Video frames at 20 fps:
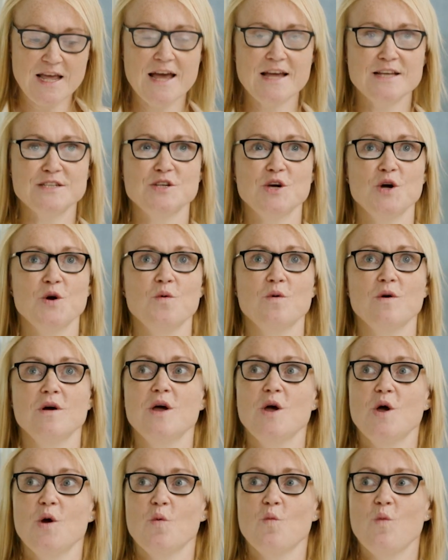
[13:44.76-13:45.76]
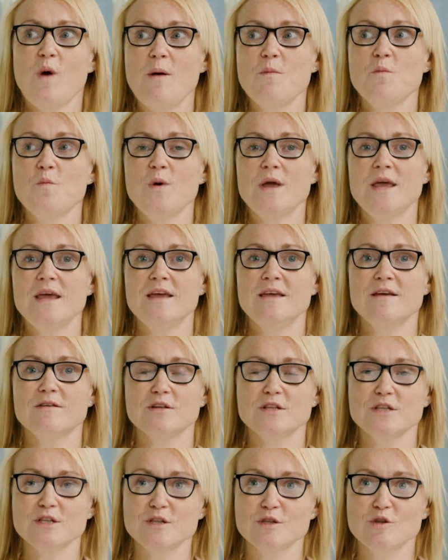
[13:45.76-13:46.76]
So when we
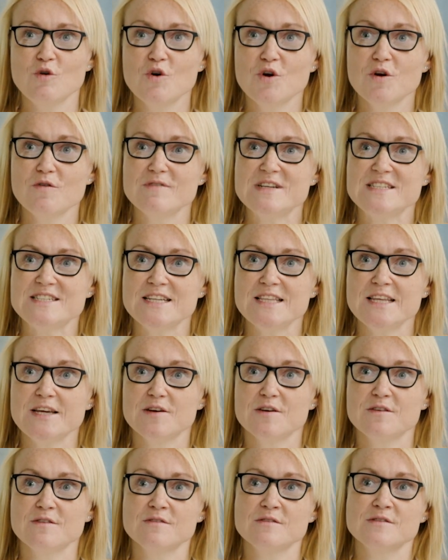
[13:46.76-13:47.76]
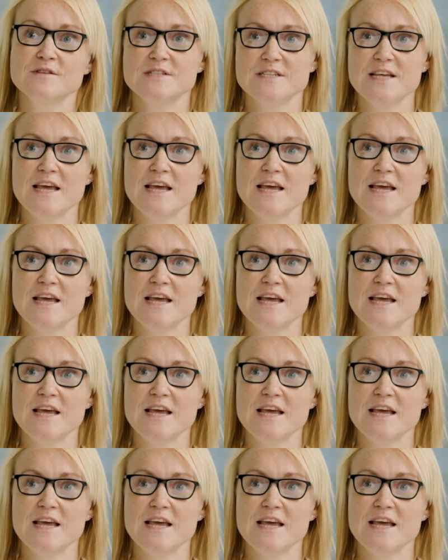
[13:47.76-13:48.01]
look at resilience,